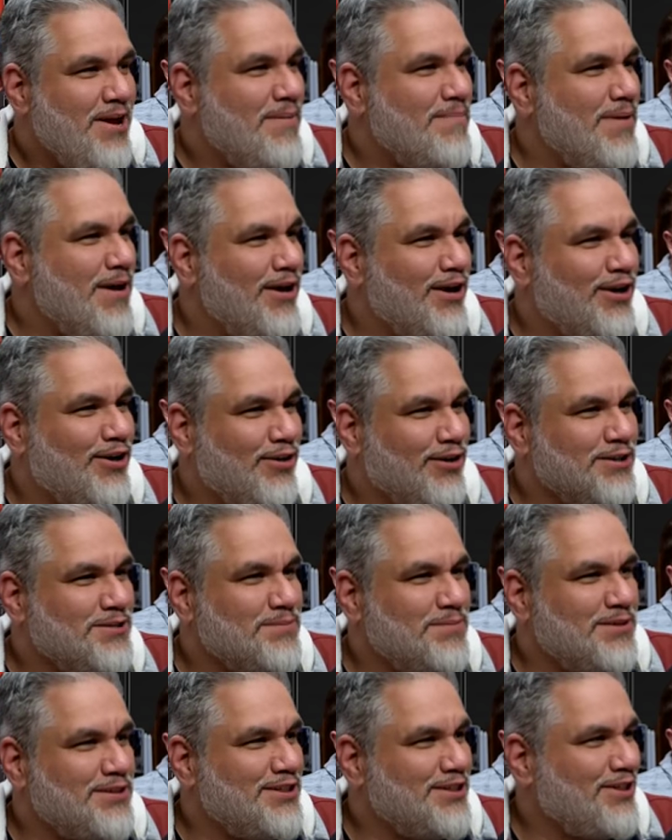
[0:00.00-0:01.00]
Merry
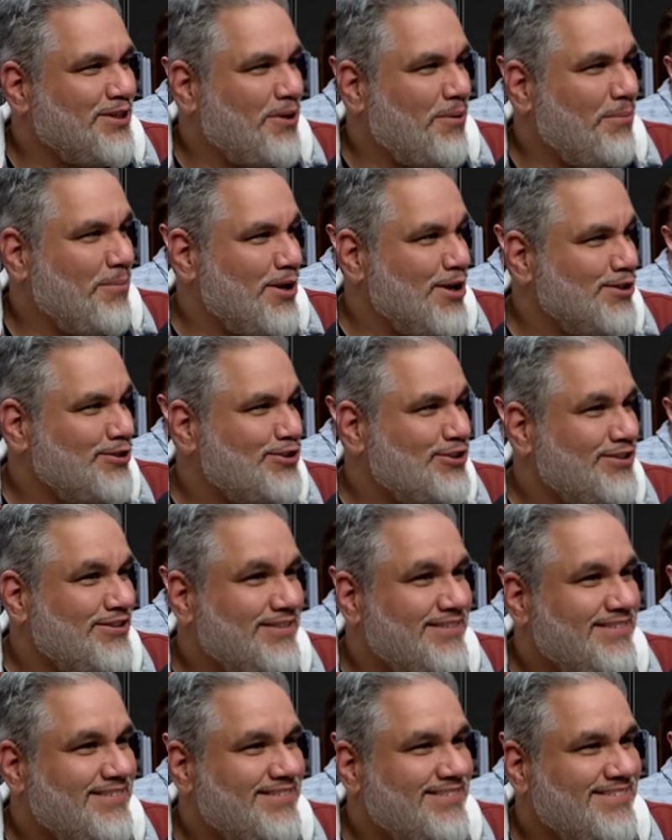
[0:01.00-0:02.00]
Christmas, you little bitch.
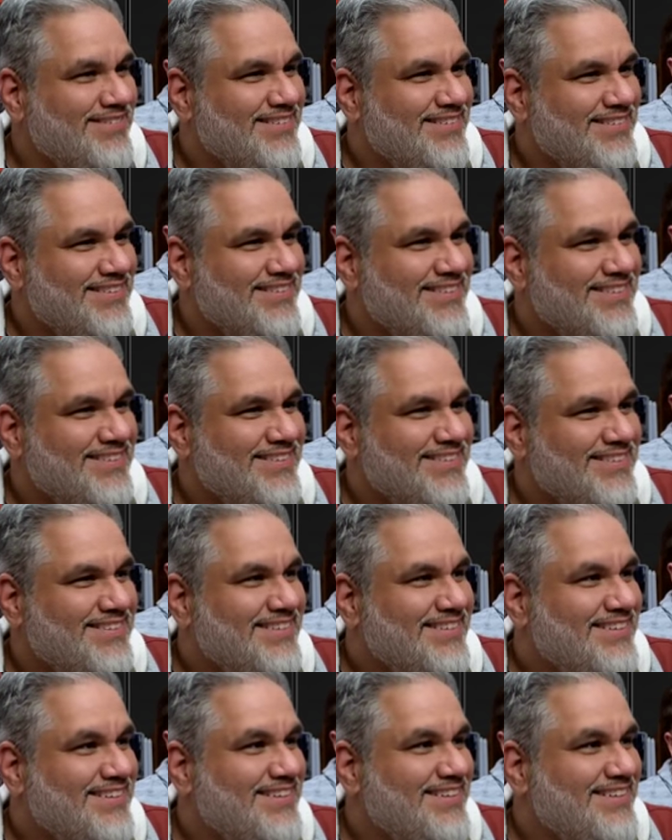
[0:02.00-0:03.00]
Pretty
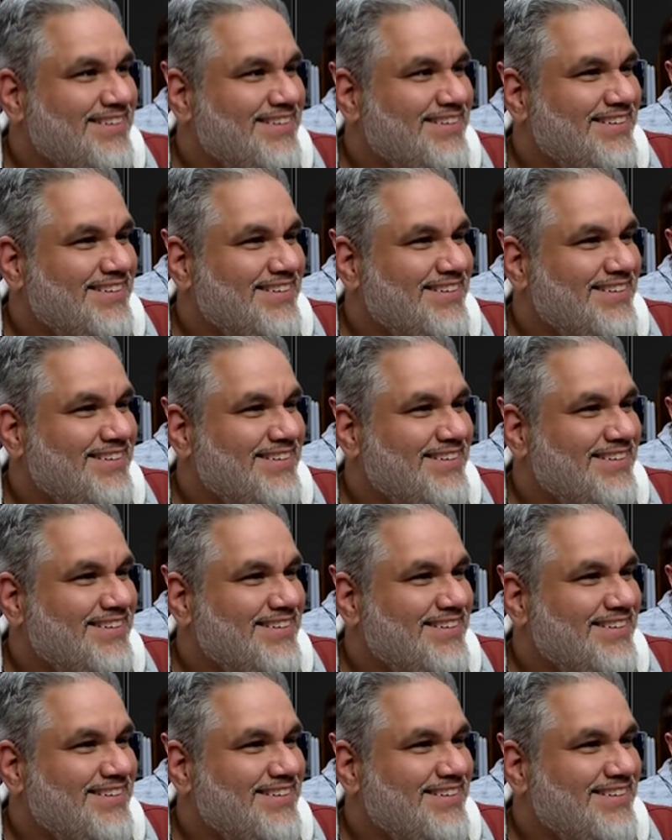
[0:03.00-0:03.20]
much.